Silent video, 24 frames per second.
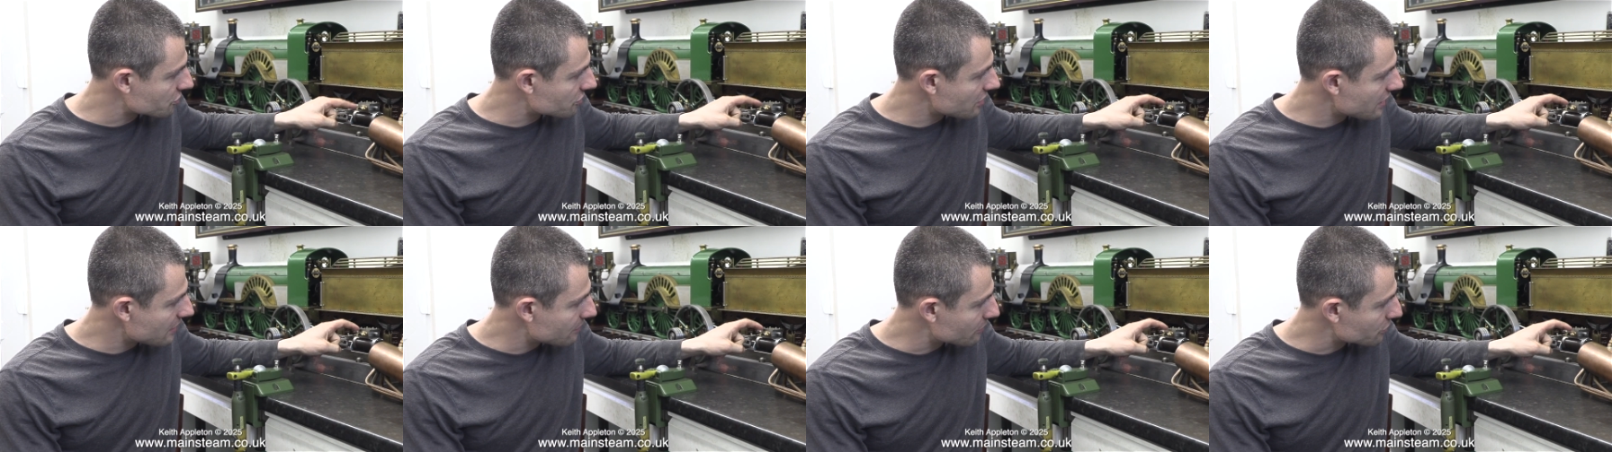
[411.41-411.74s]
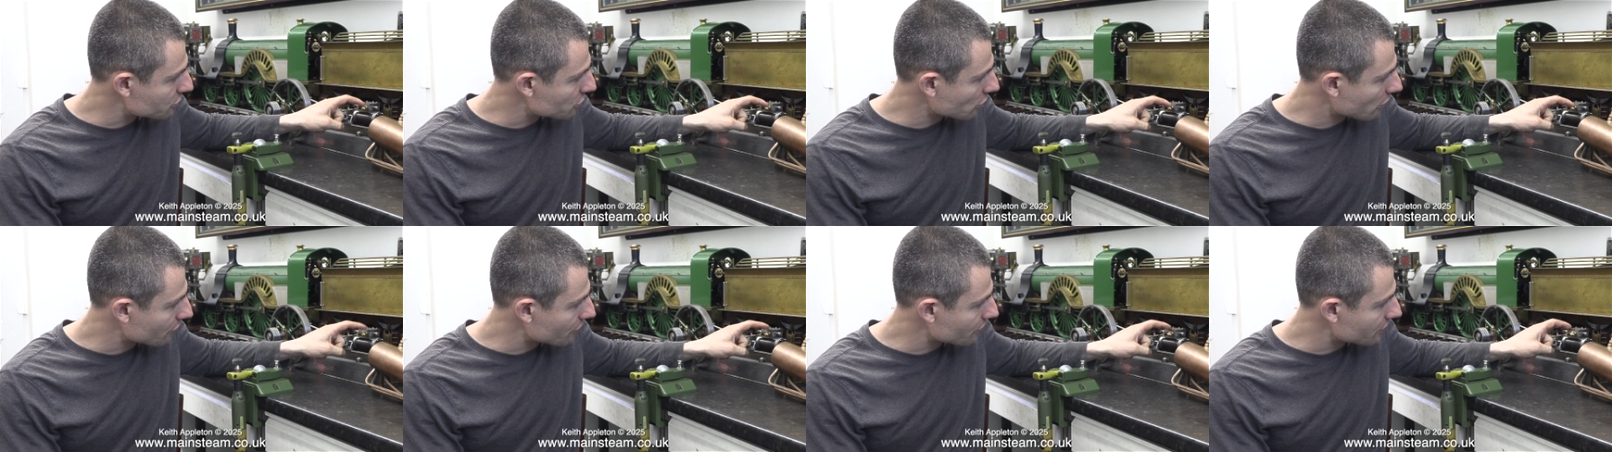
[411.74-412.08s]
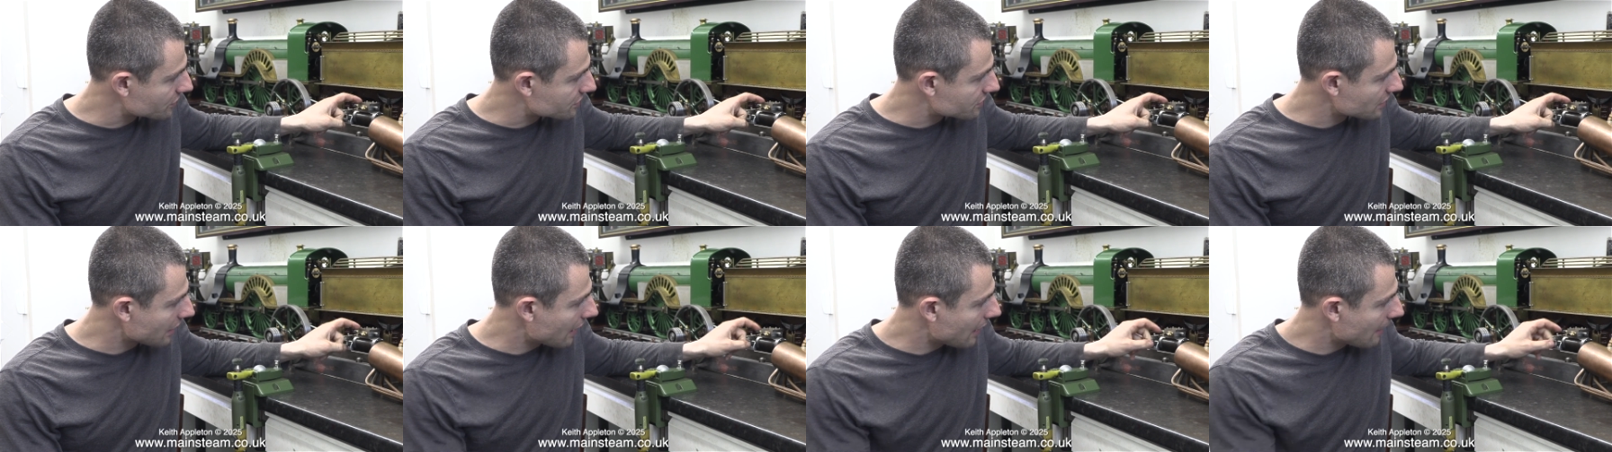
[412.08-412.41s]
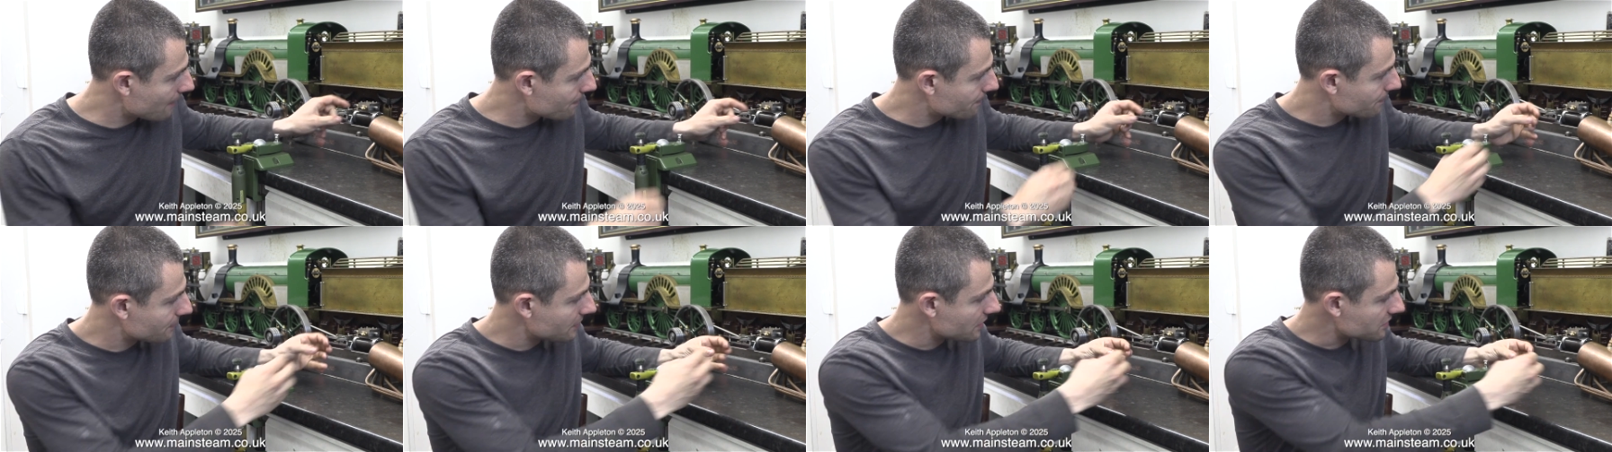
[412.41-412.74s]
The steam is over the
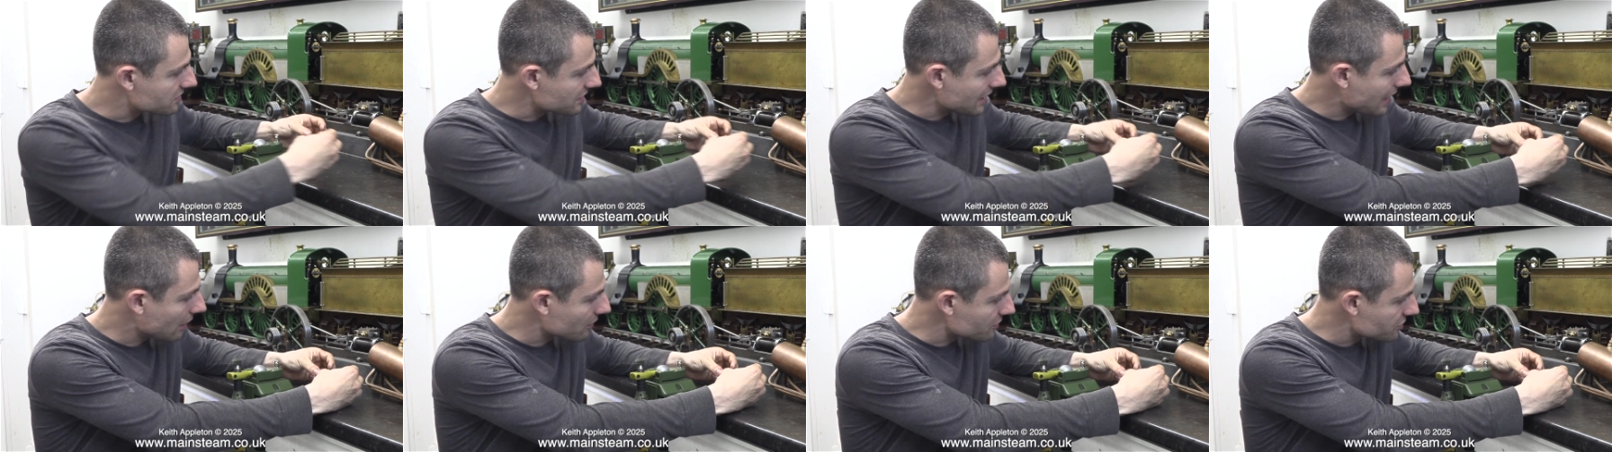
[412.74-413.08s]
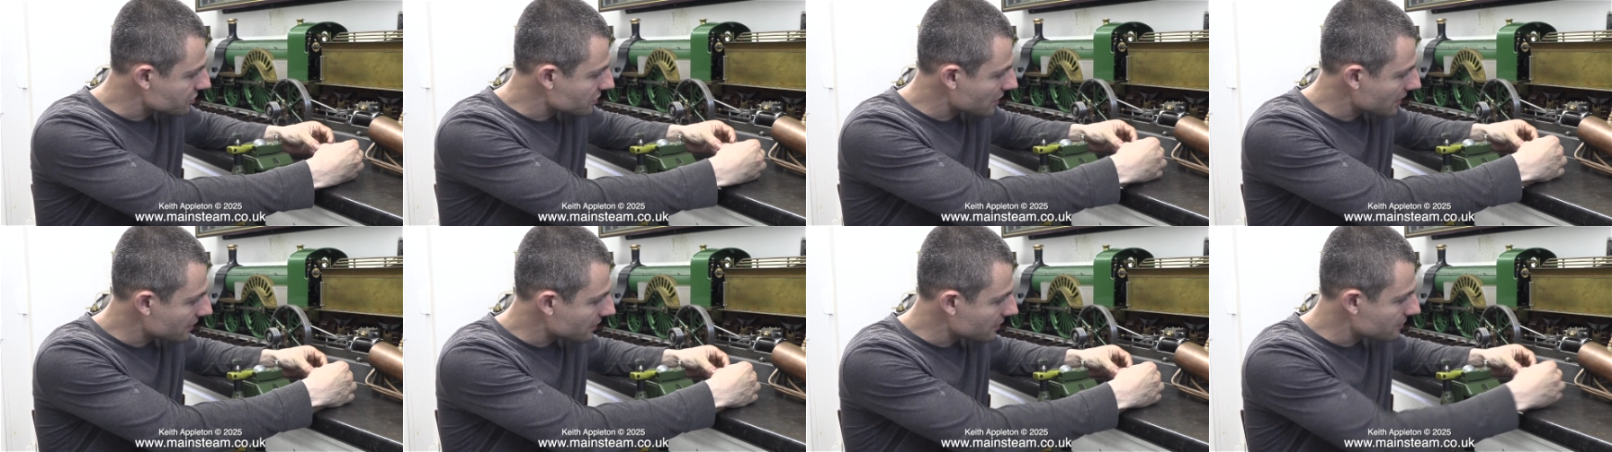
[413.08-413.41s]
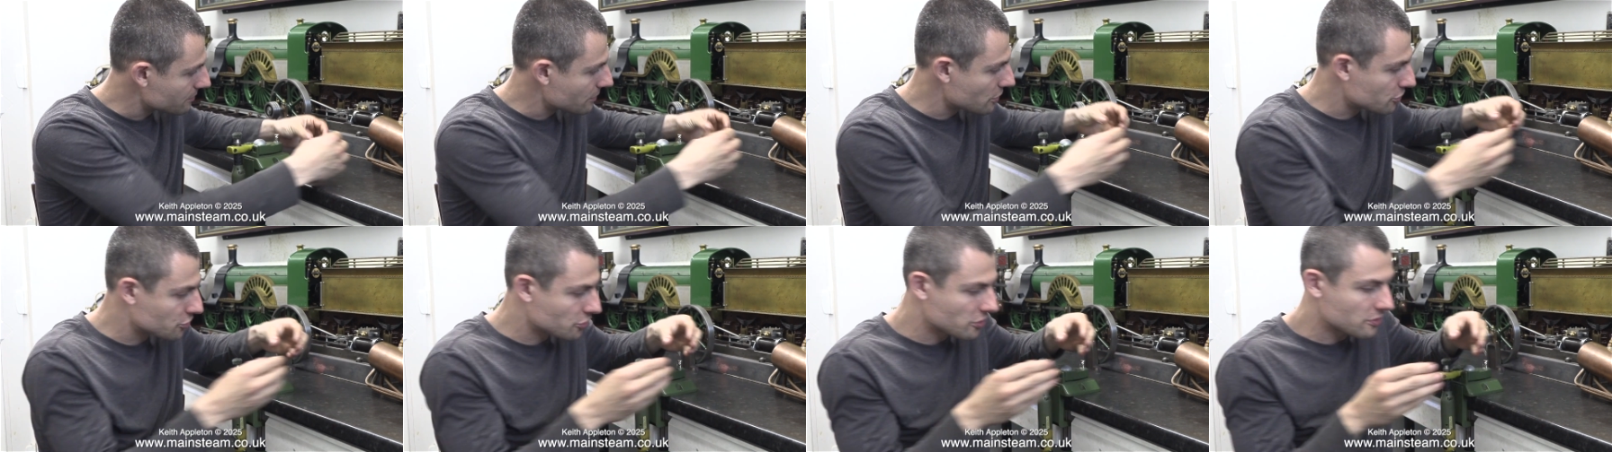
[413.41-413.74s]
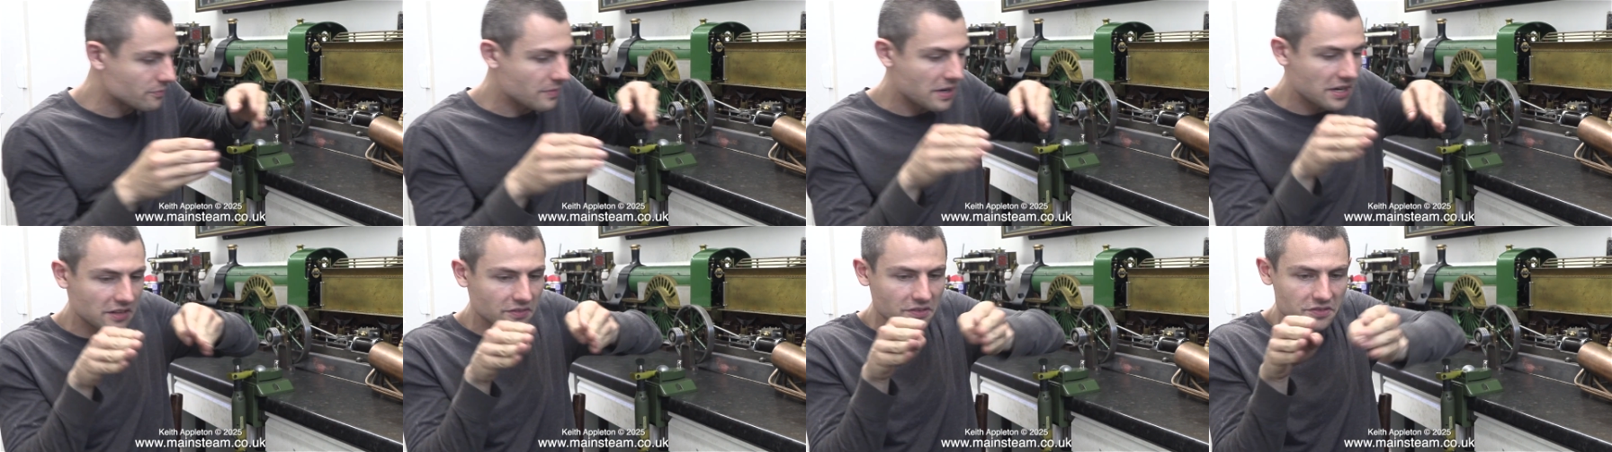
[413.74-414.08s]
top. It's outside admission,